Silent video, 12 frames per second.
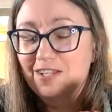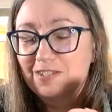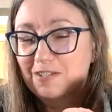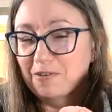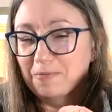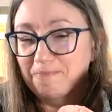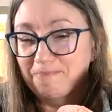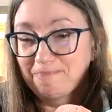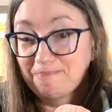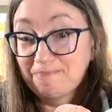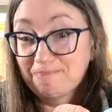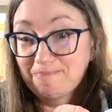So
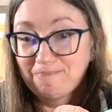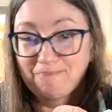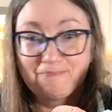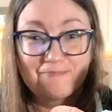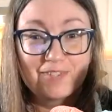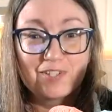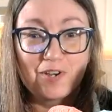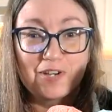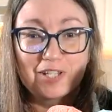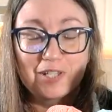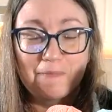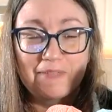
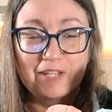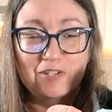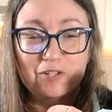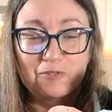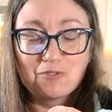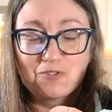starting something new,